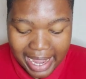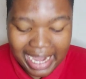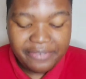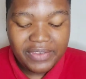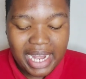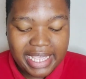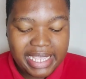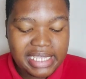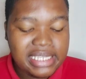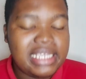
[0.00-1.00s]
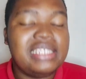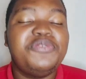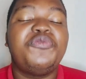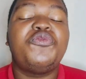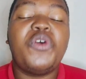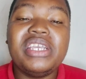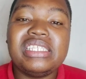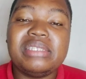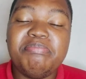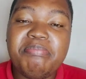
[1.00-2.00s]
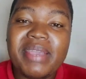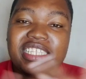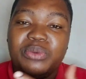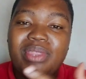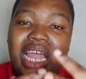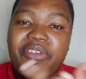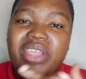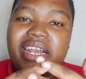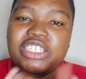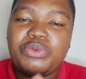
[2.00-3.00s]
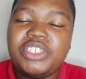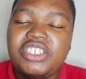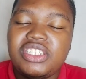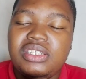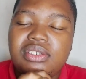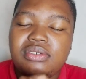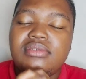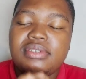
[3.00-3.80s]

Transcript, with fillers: And I feel like he his voice mixed with Ariana's was just